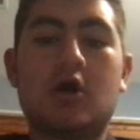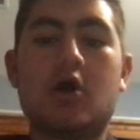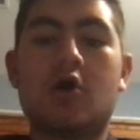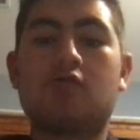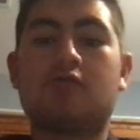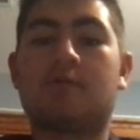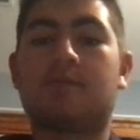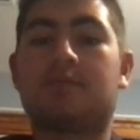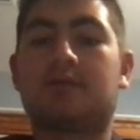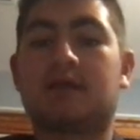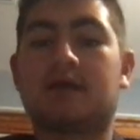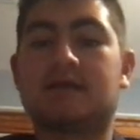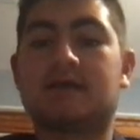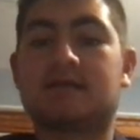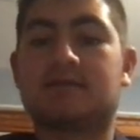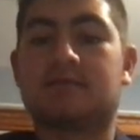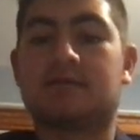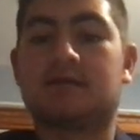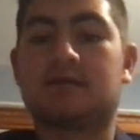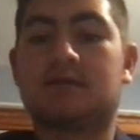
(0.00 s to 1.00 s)

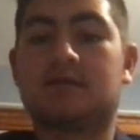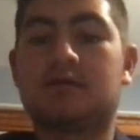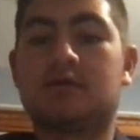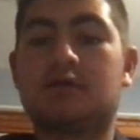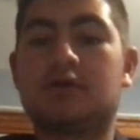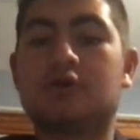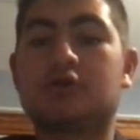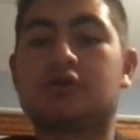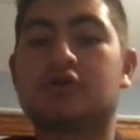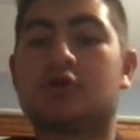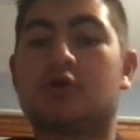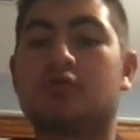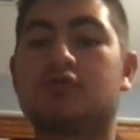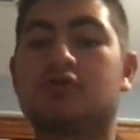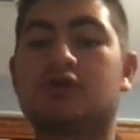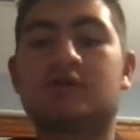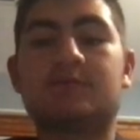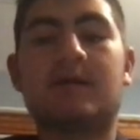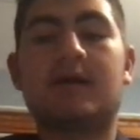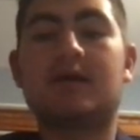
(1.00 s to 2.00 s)
Replacement. So
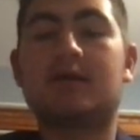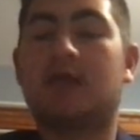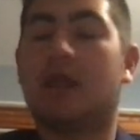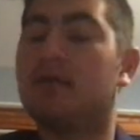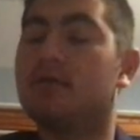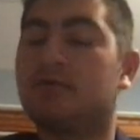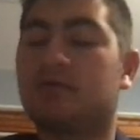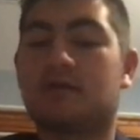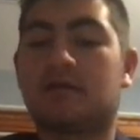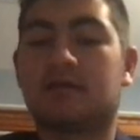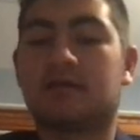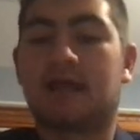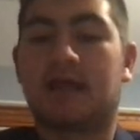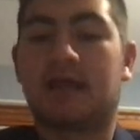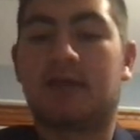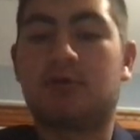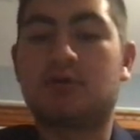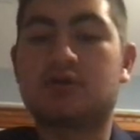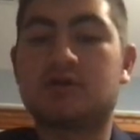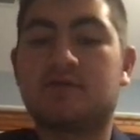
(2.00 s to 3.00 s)
just by the
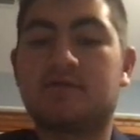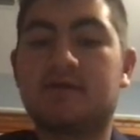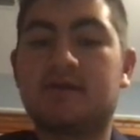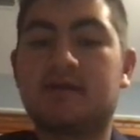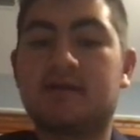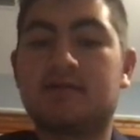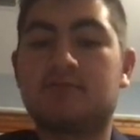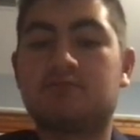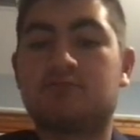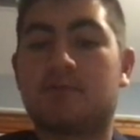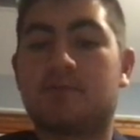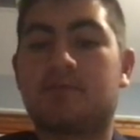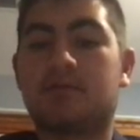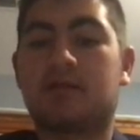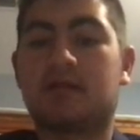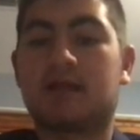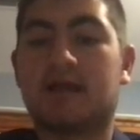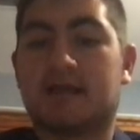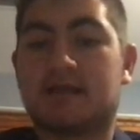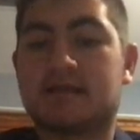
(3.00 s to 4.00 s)
language of it,
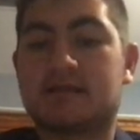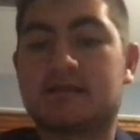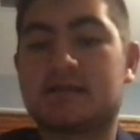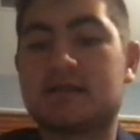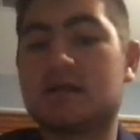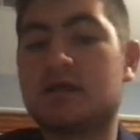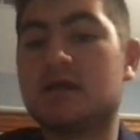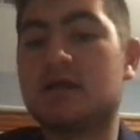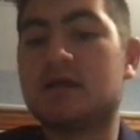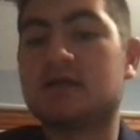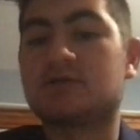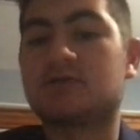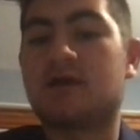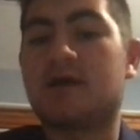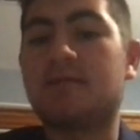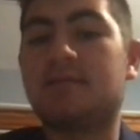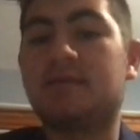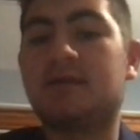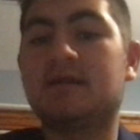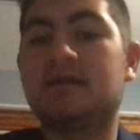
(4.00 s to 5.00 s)
replace. So
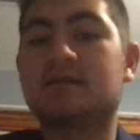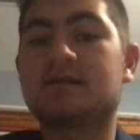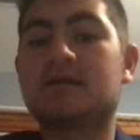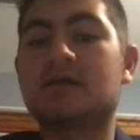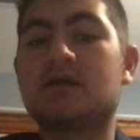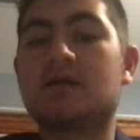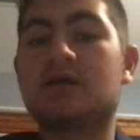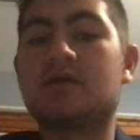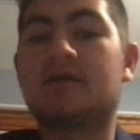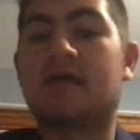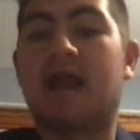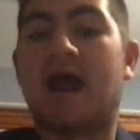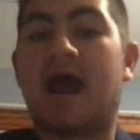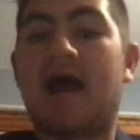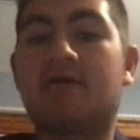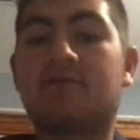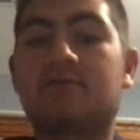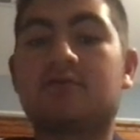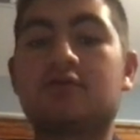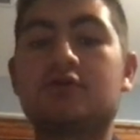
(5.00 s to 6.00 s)
that means that
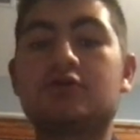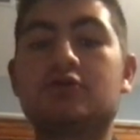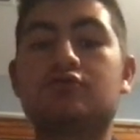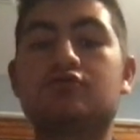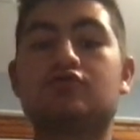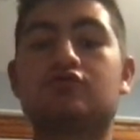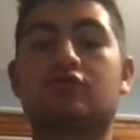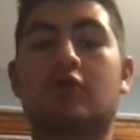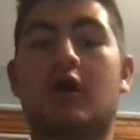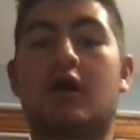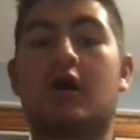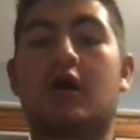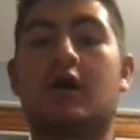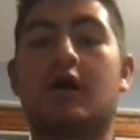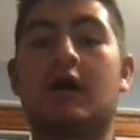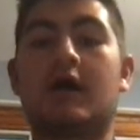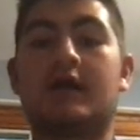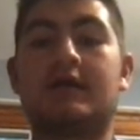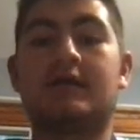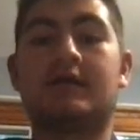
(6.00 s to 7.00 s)
after you draw
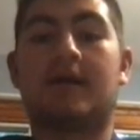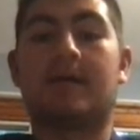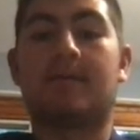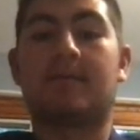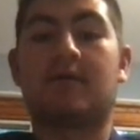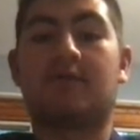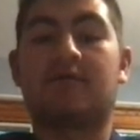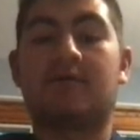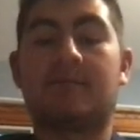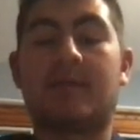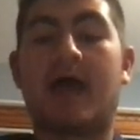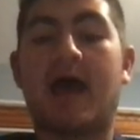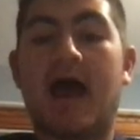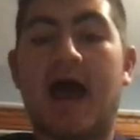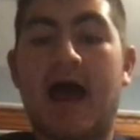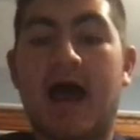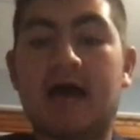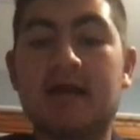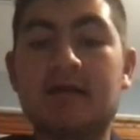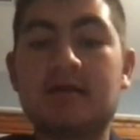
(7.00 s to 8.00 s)
a number from the
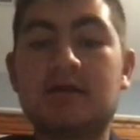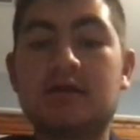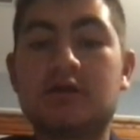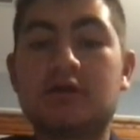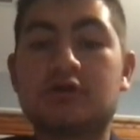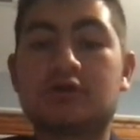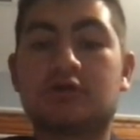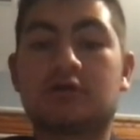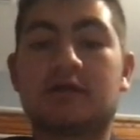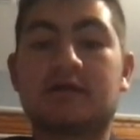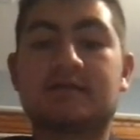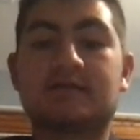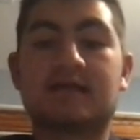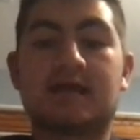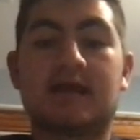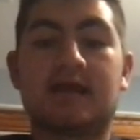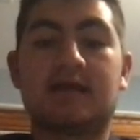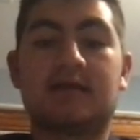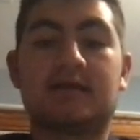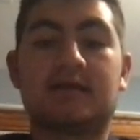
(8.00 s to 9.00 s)
hat, so let's
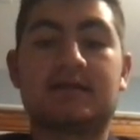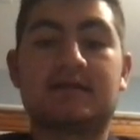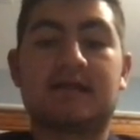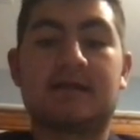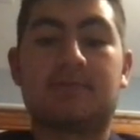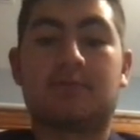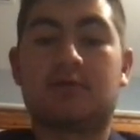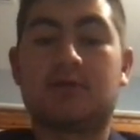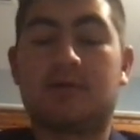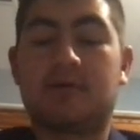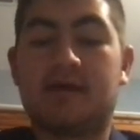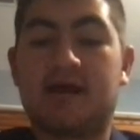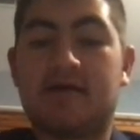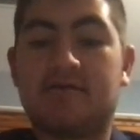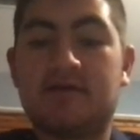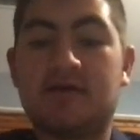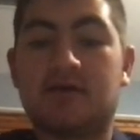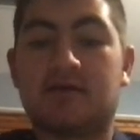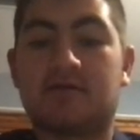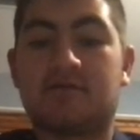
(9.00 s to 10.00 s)
say an example that we have
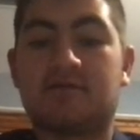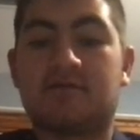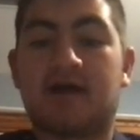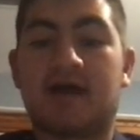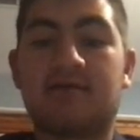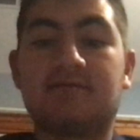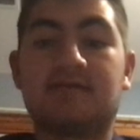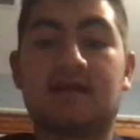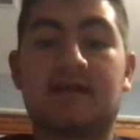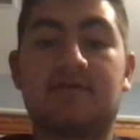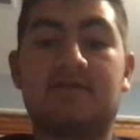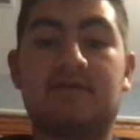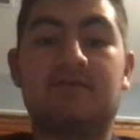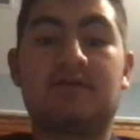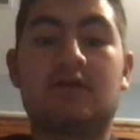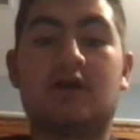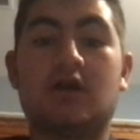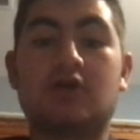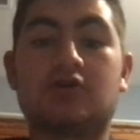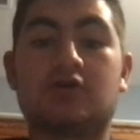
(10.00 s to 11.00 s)
here, 5, 10,
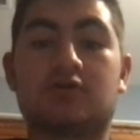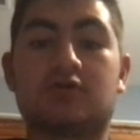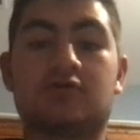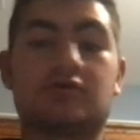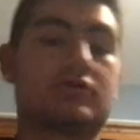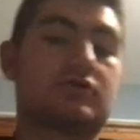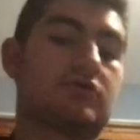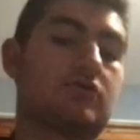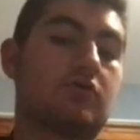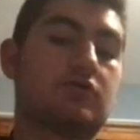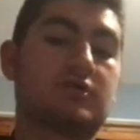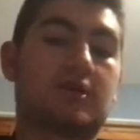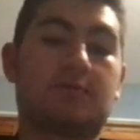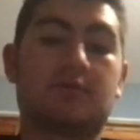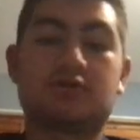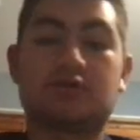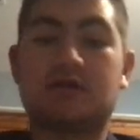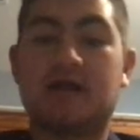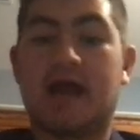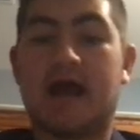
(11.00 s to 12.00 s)
15, 100. Those
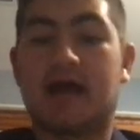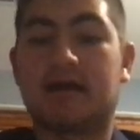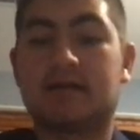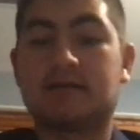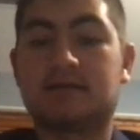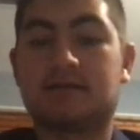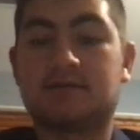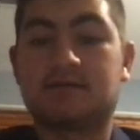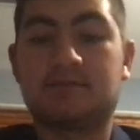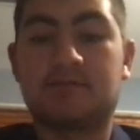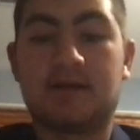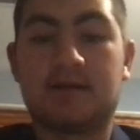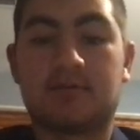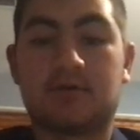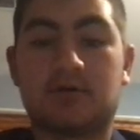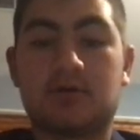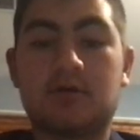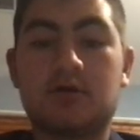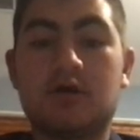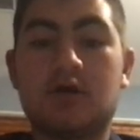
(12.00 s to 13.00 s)
numbers are in a hat, slips of
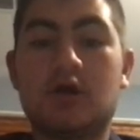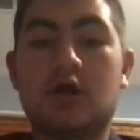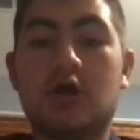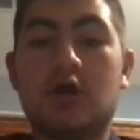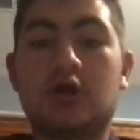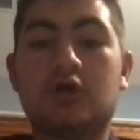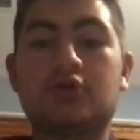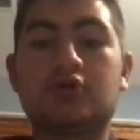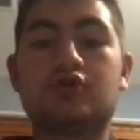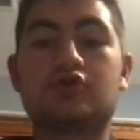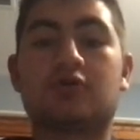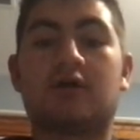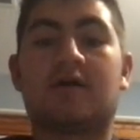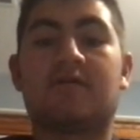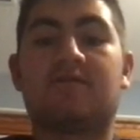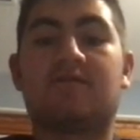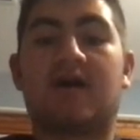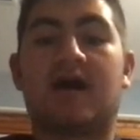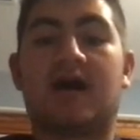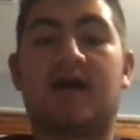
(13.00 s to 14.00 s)
paper. You draw
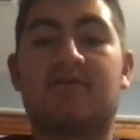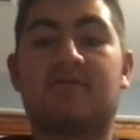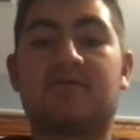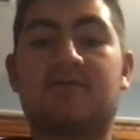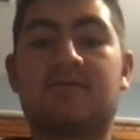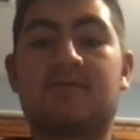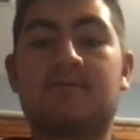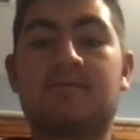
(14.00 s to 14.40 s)
5.